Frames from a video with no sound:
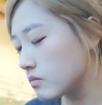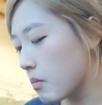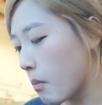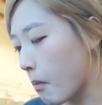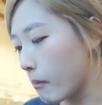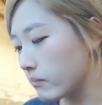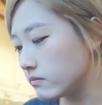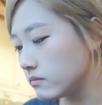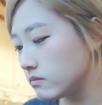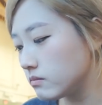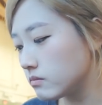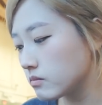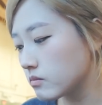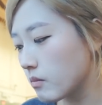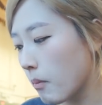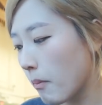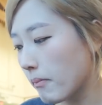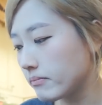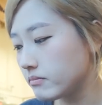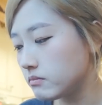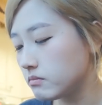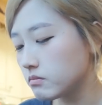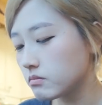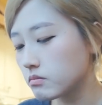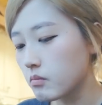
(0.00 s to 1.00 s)
I
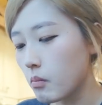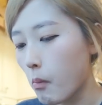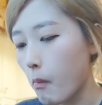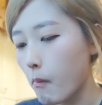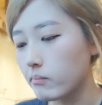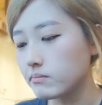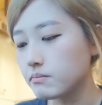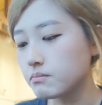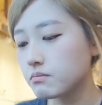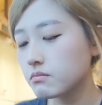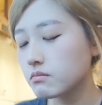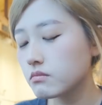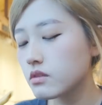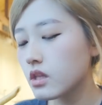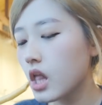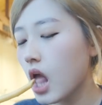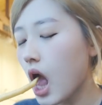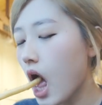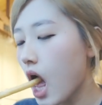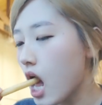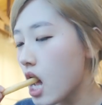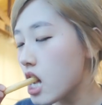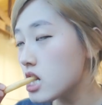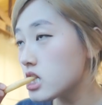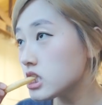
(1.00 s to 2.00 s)
wonder
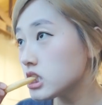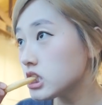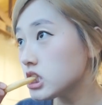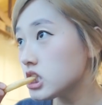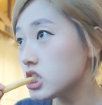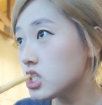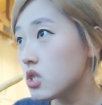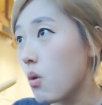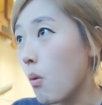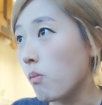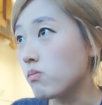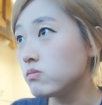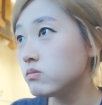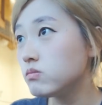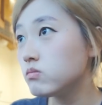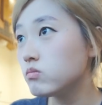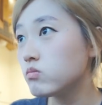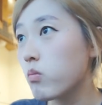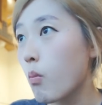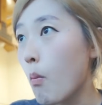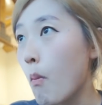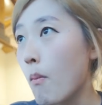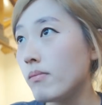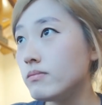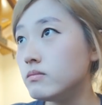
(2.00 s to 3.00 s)
how your cousin's
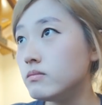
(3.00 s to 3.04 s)
doing.